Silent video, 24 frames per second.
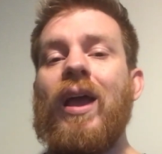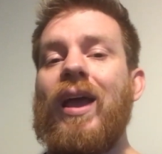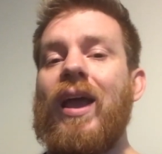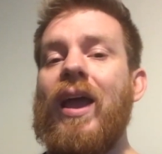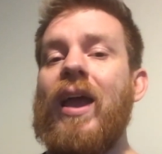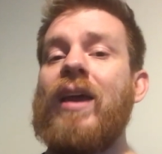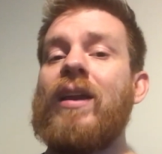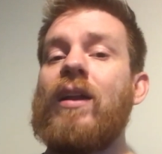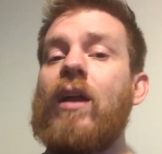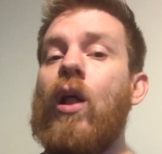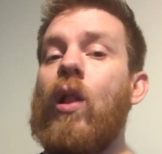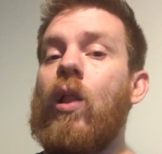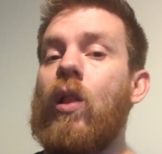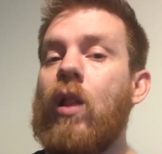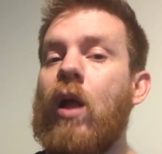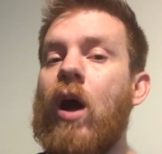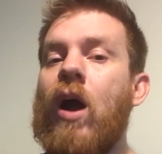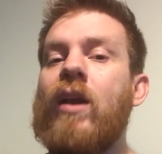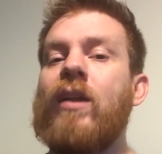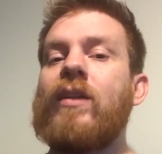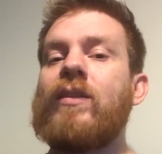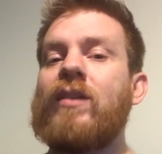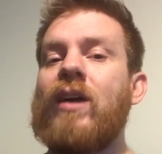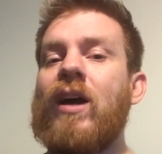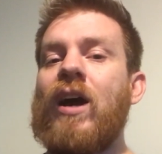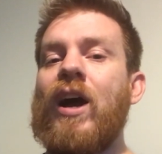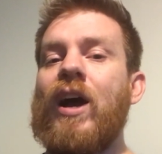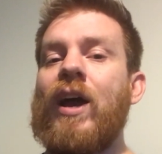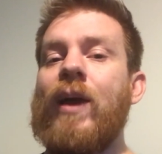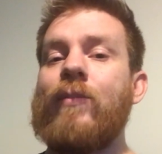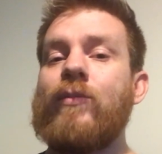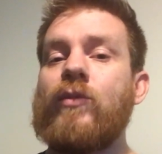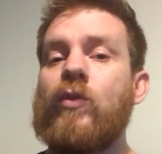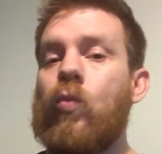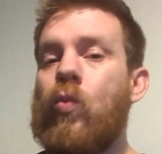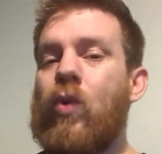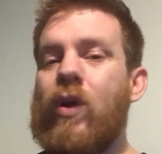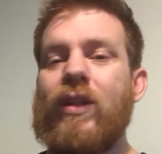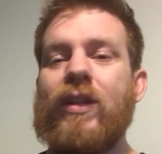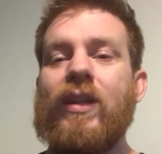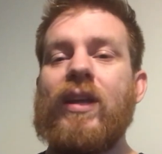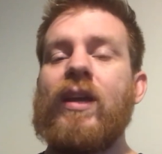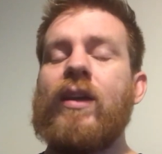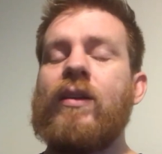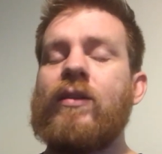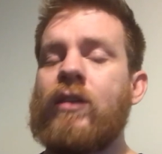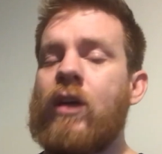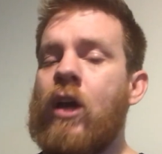And a lot of times what
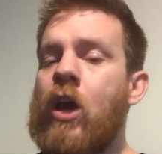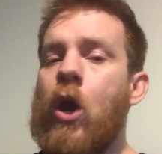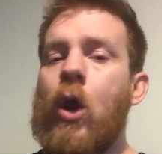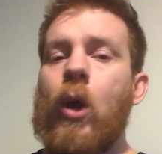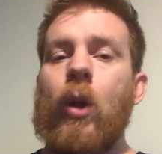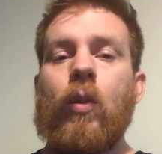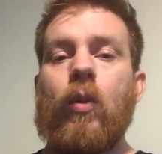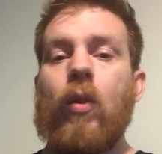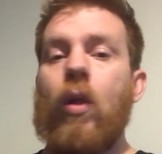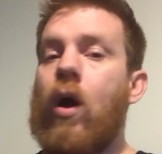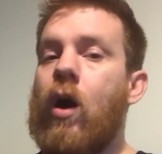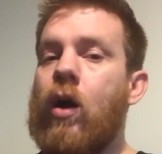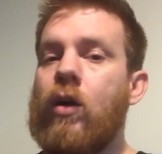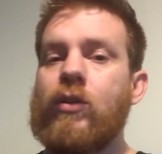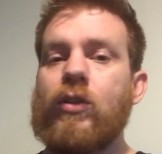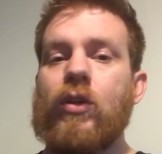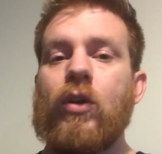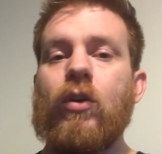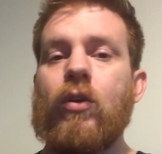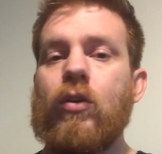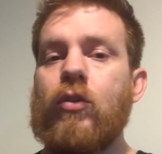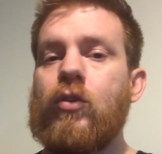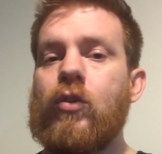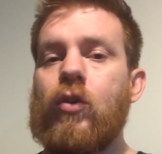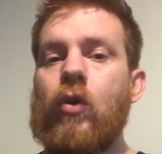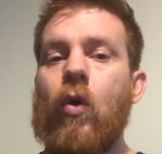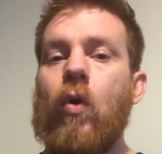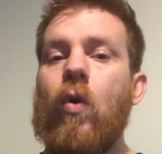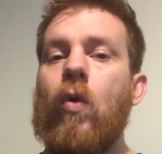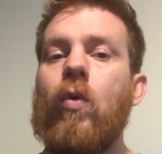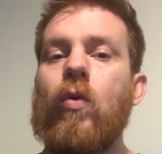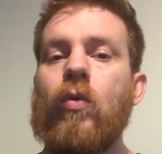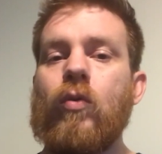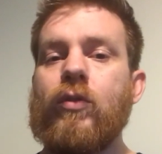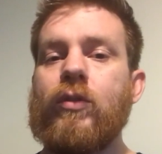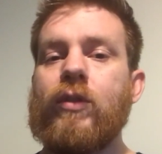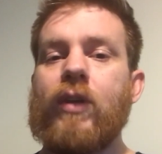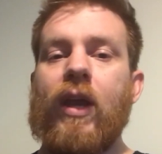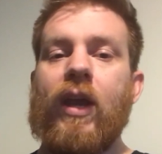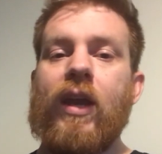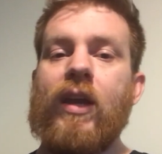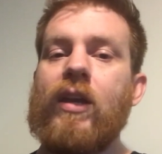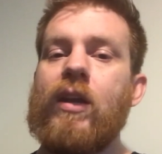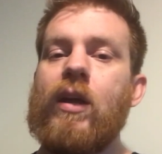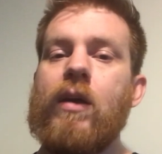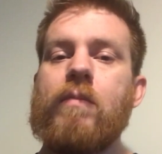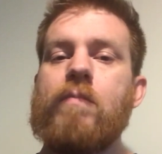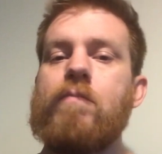these long-term goals
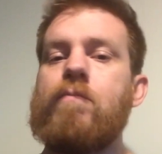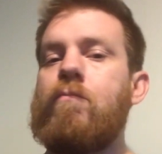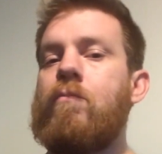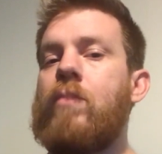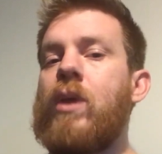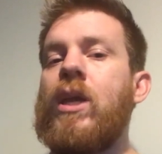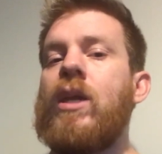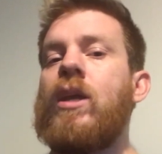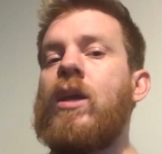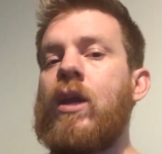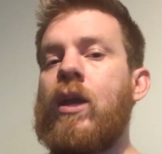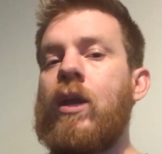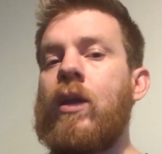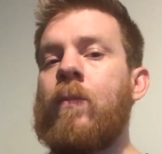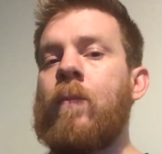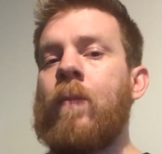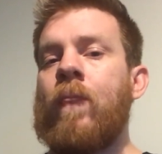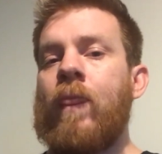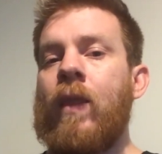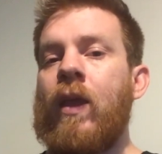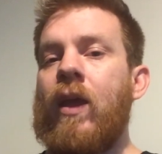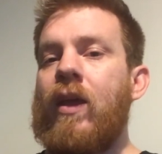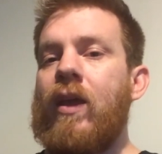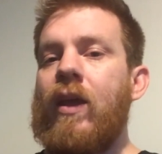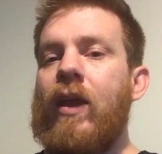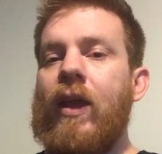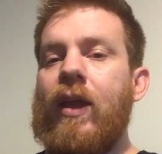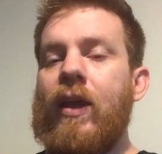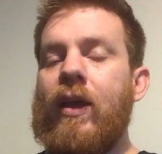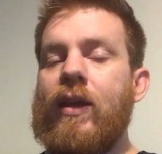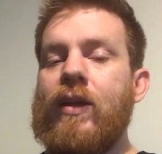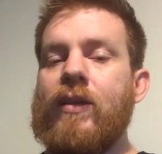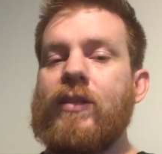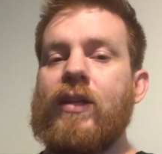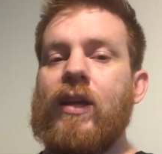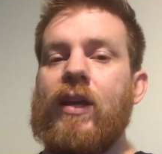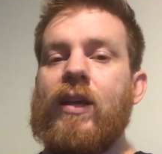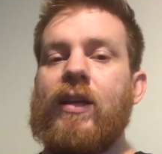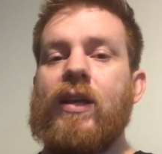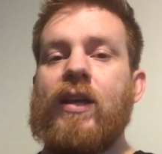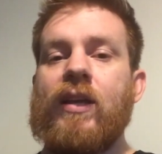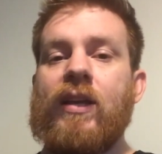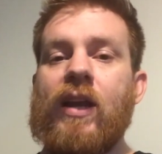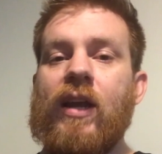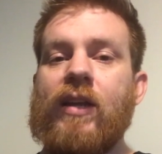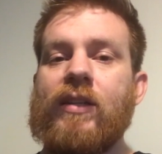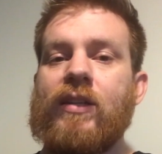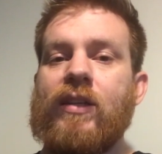end up being is
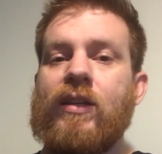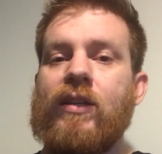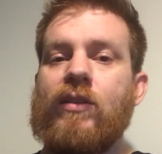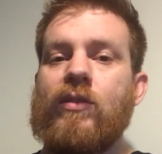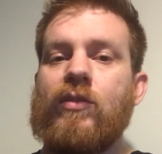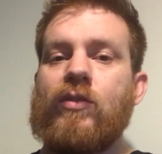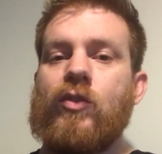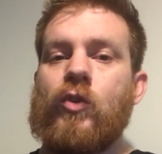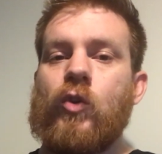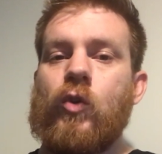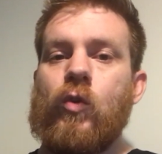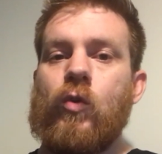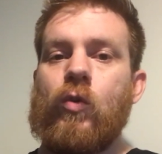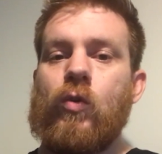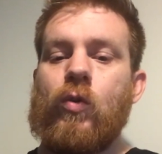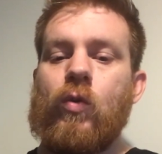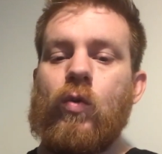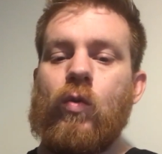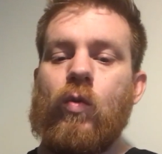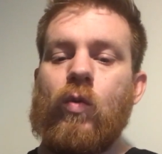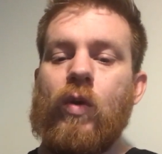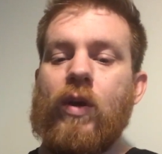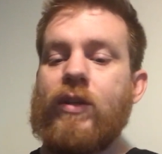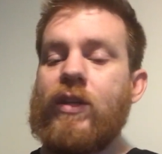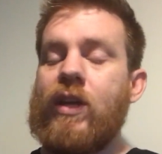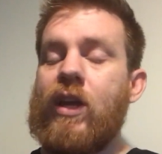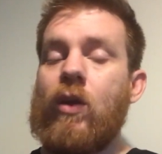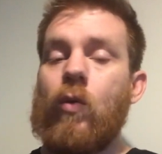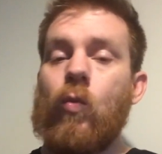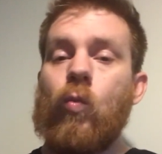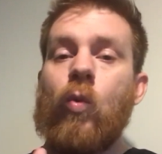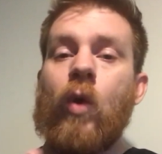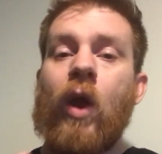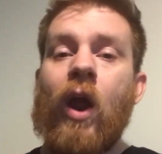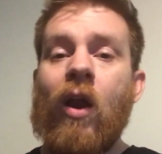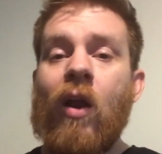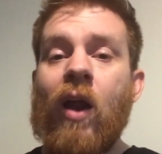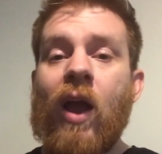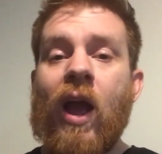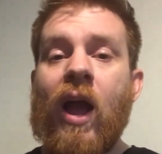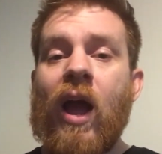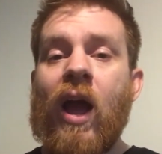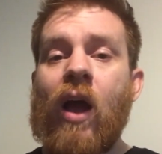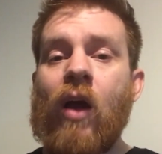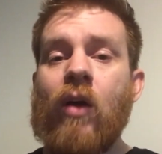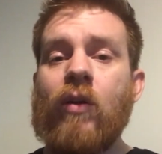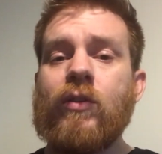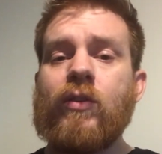connecting to a data
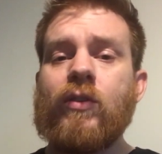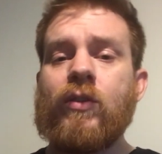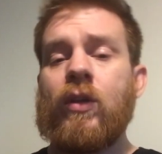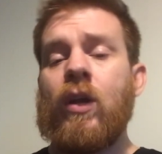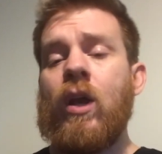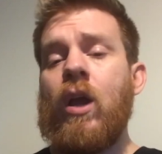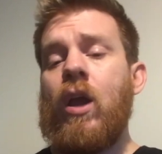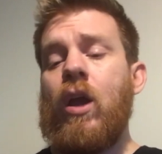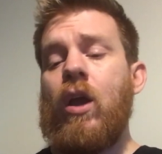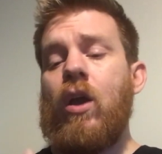warehouse,